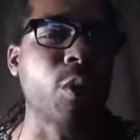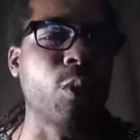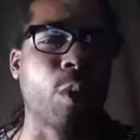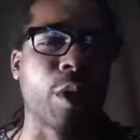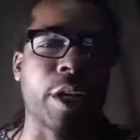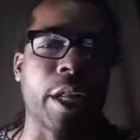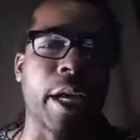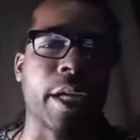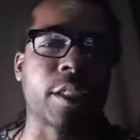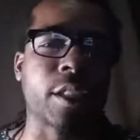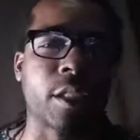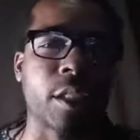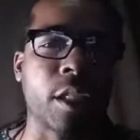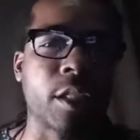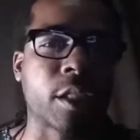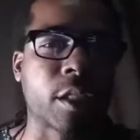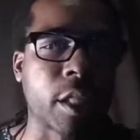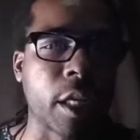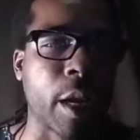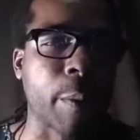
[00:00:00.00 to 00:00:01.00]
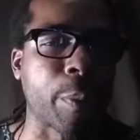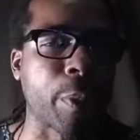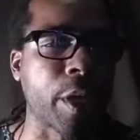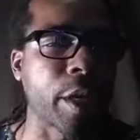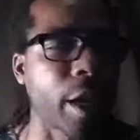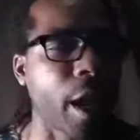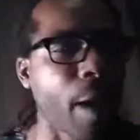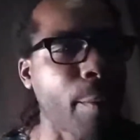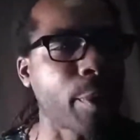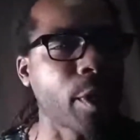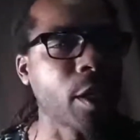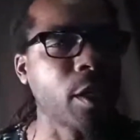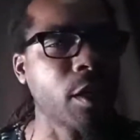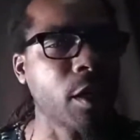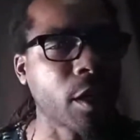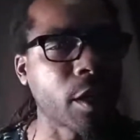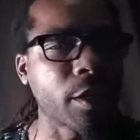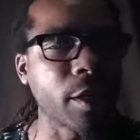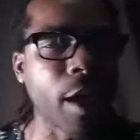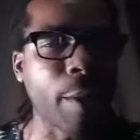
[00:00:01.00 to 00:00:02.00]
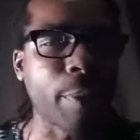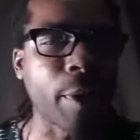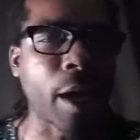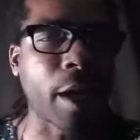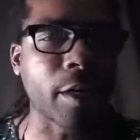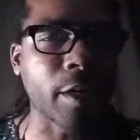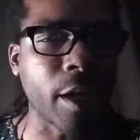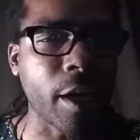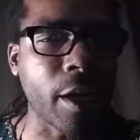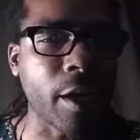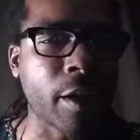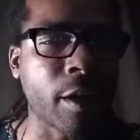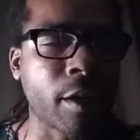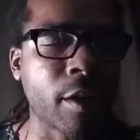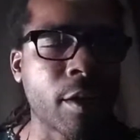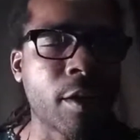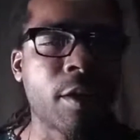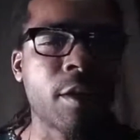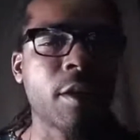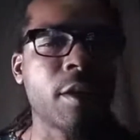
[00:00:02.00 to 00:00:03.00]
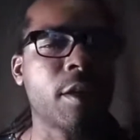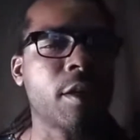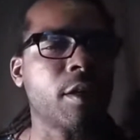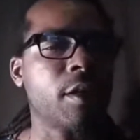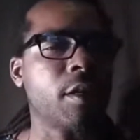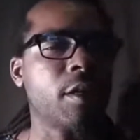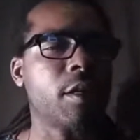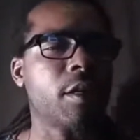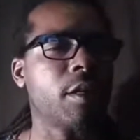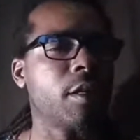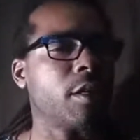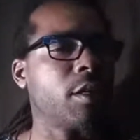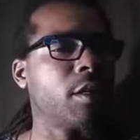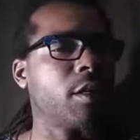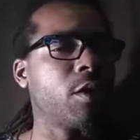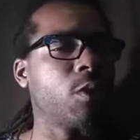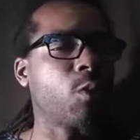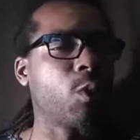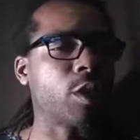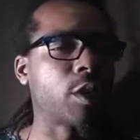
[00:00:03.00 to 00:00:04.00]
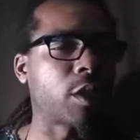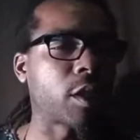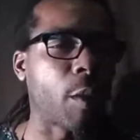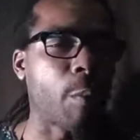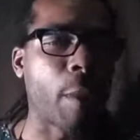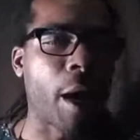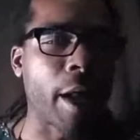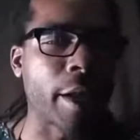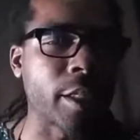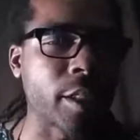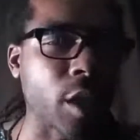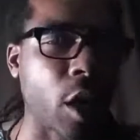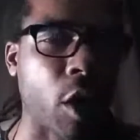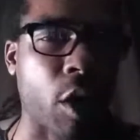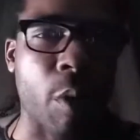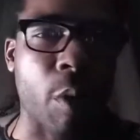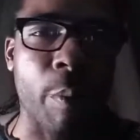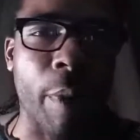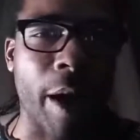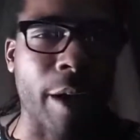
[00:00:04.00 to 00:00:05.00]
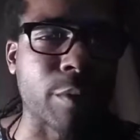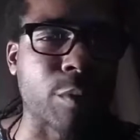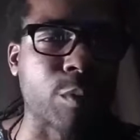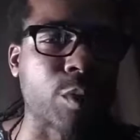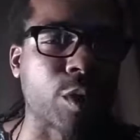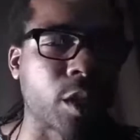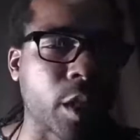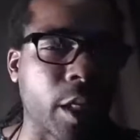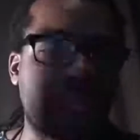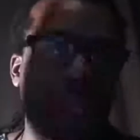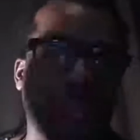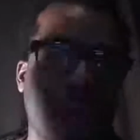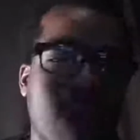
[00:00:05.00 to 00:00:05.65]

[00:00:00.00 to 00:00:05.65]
when that shit skipping, and I be looking, and I be like, damn. When somebody talk about some shit that